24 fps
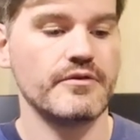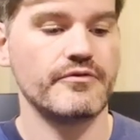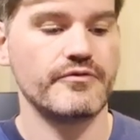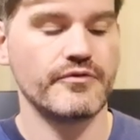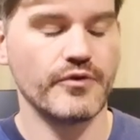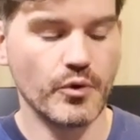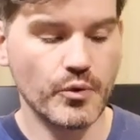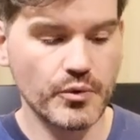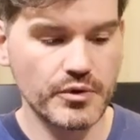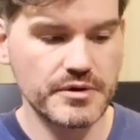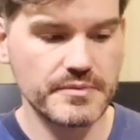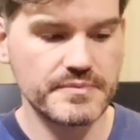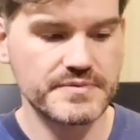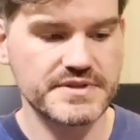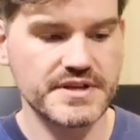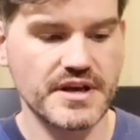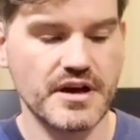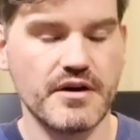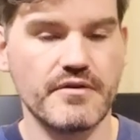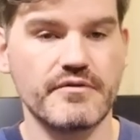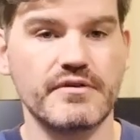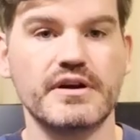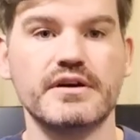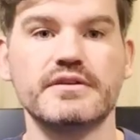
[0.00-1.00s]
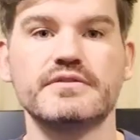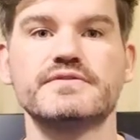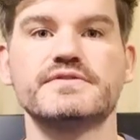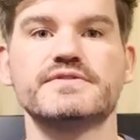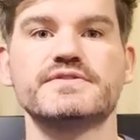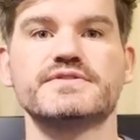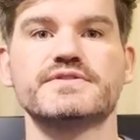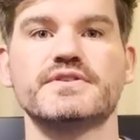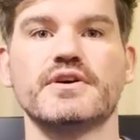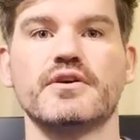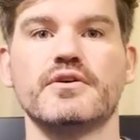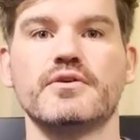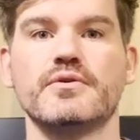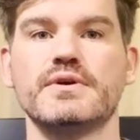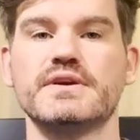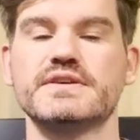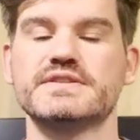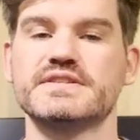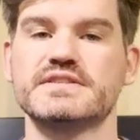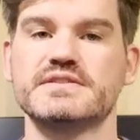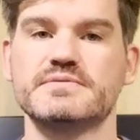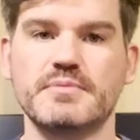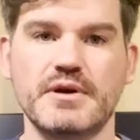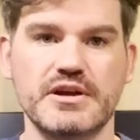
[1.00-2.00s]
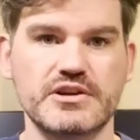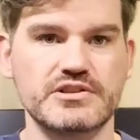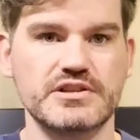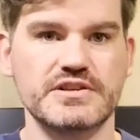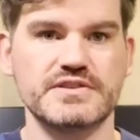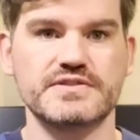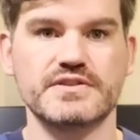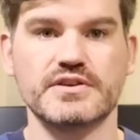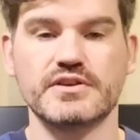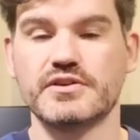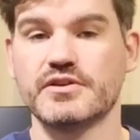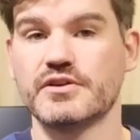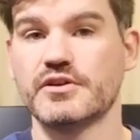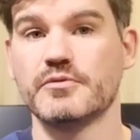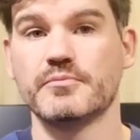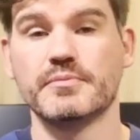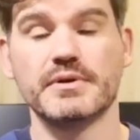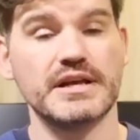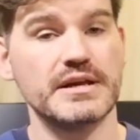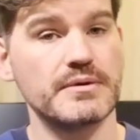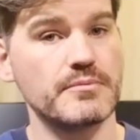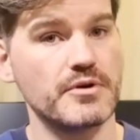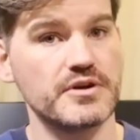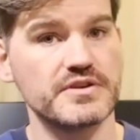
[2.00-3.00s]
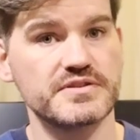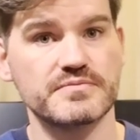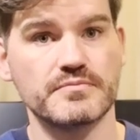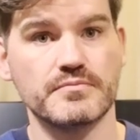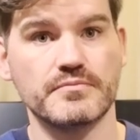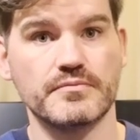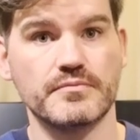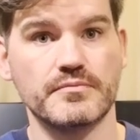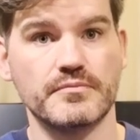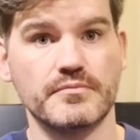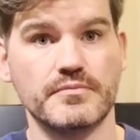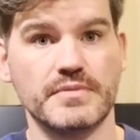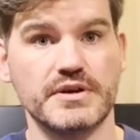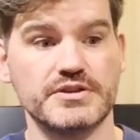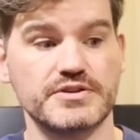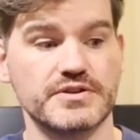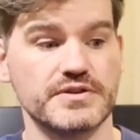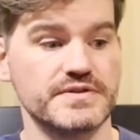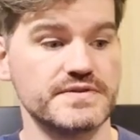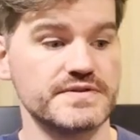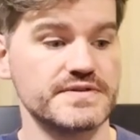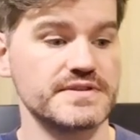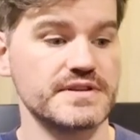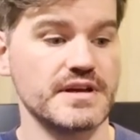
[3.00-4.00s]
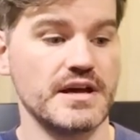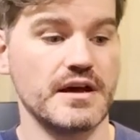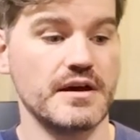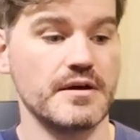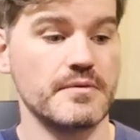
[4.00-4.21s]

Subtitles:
Forward Observer, so is a specialist that can complete most missions.